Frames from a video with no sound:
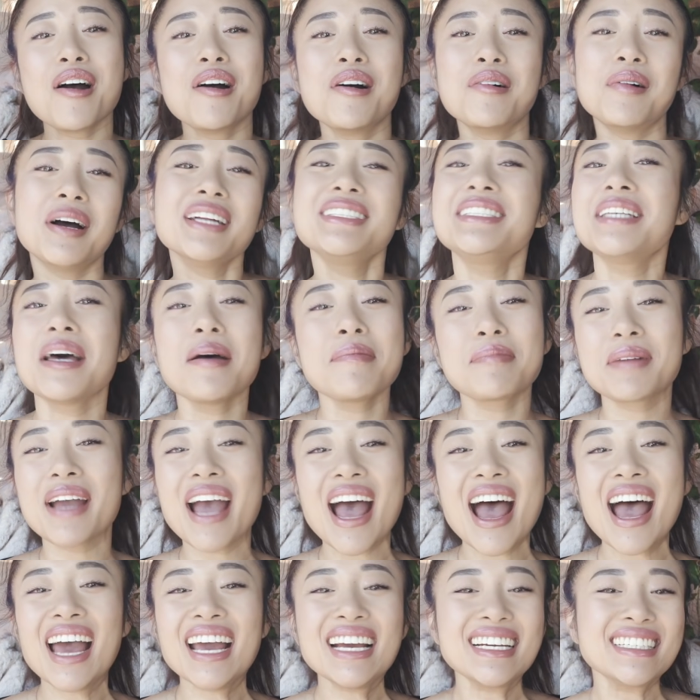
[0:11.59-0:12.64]
What's up
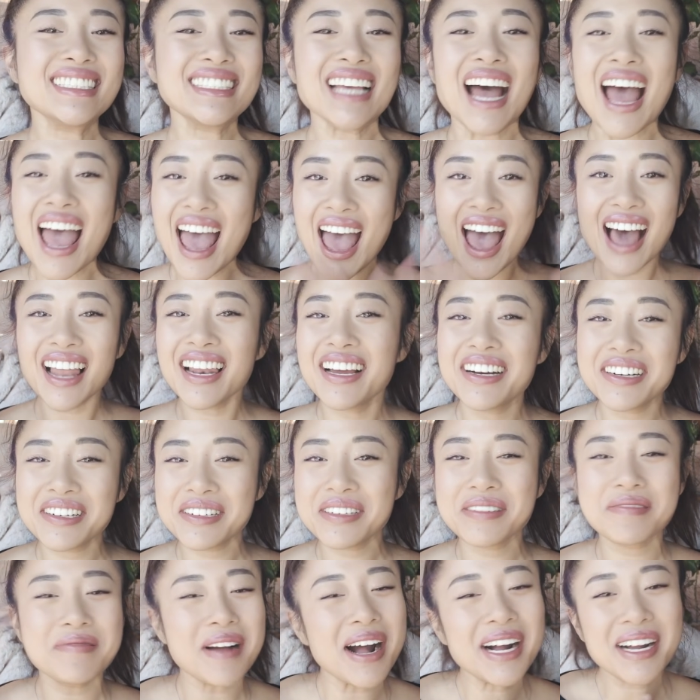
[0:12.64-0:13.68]
guys? Hello
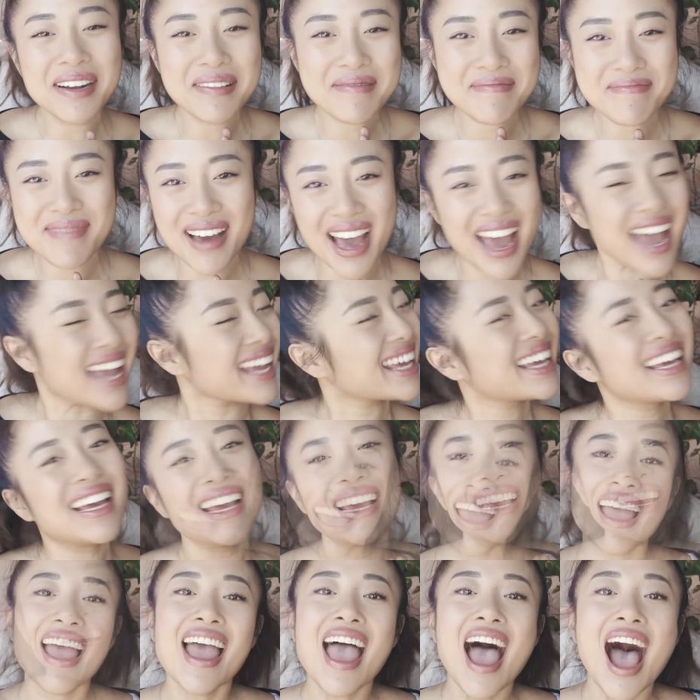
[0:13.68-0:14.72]
and welcome back.
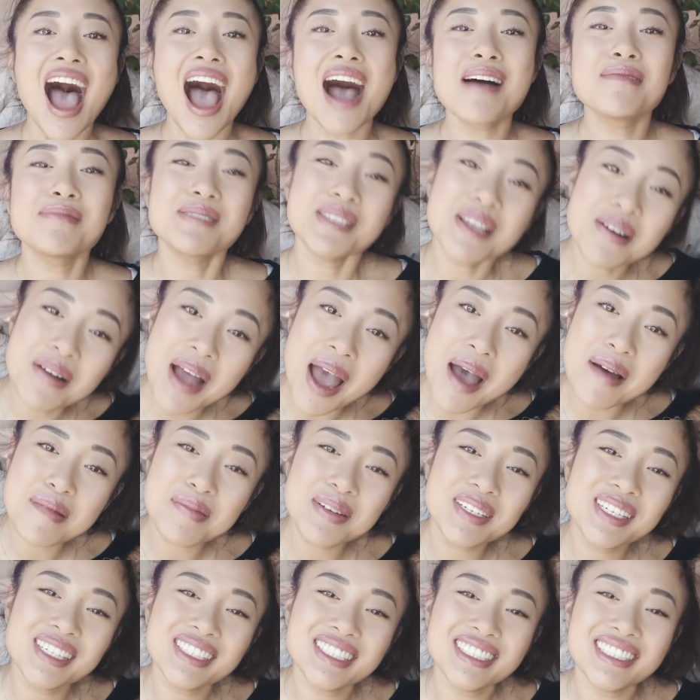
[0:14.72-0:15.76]
I'm so
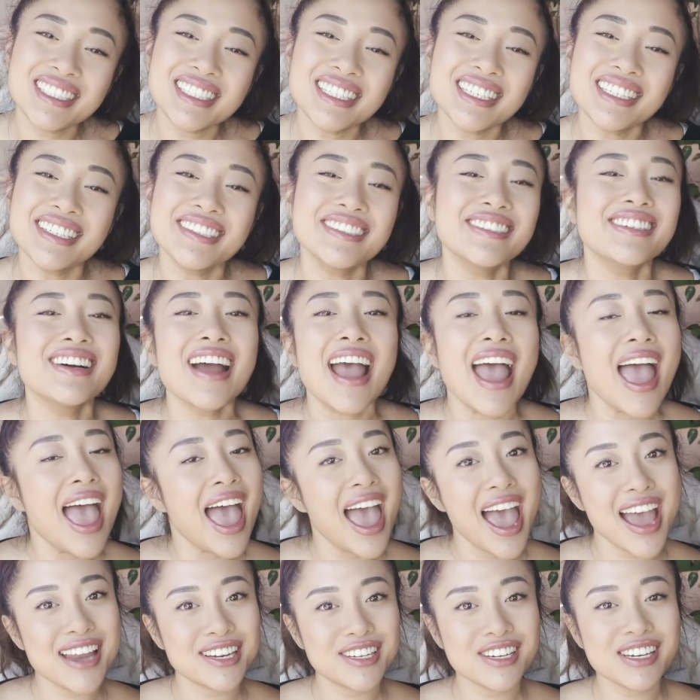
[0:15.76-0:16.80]
happy to see you,
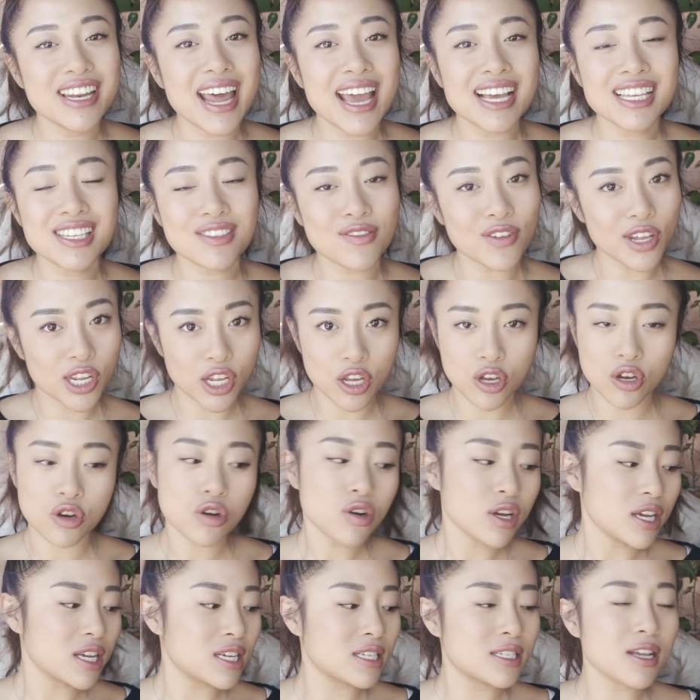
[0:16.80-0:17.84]
and today's video
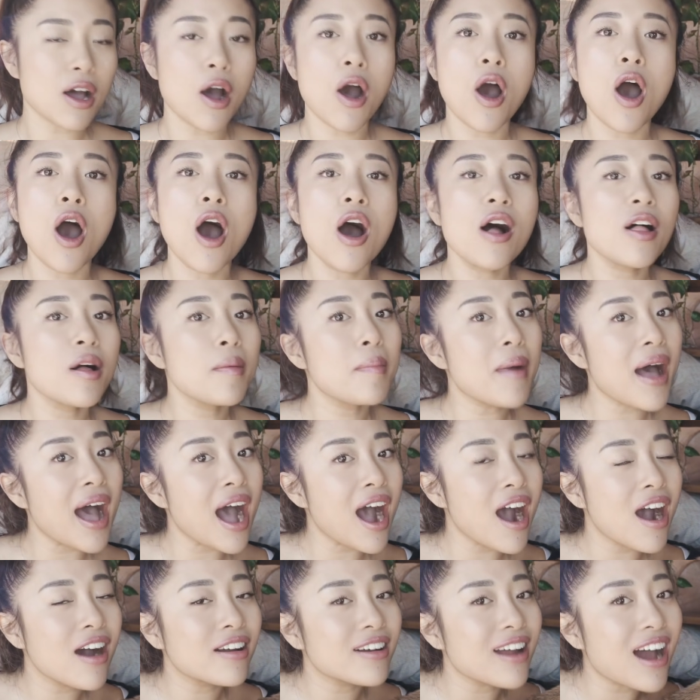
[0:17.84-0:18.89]
is all
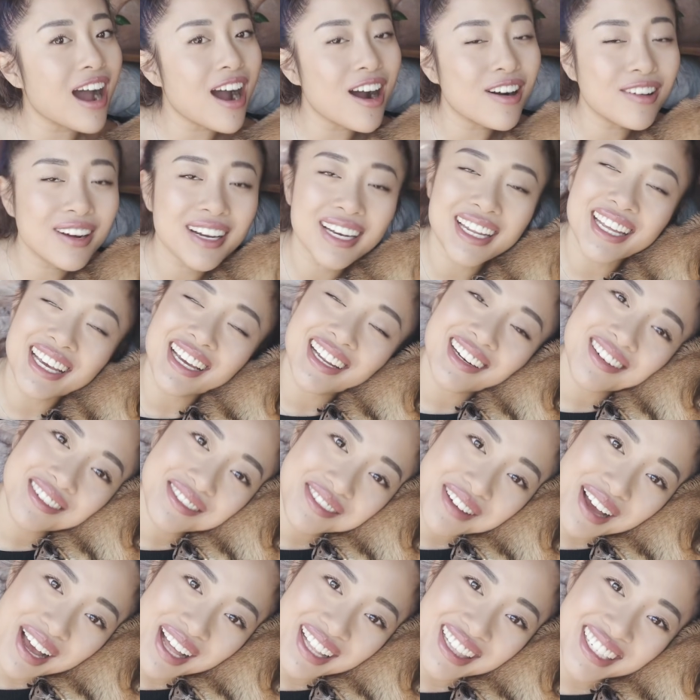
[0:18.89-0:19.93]
about our little
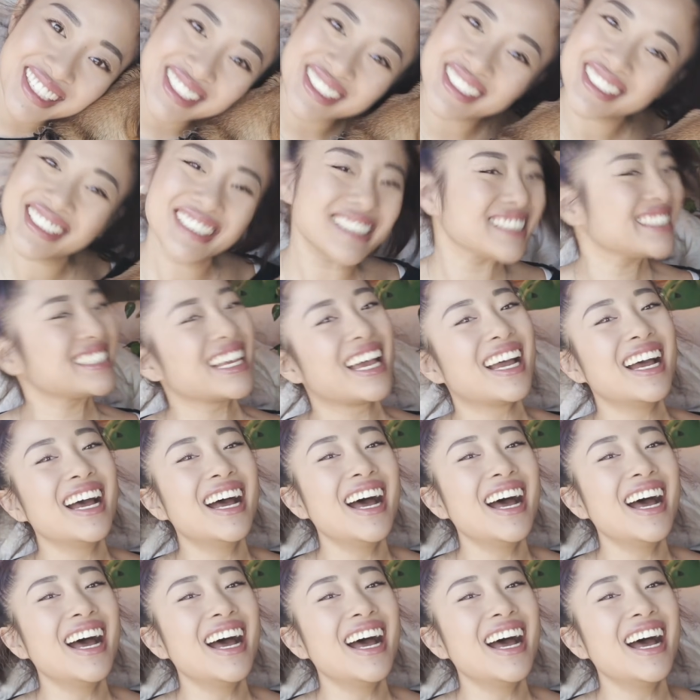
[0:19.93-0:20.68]
fellas.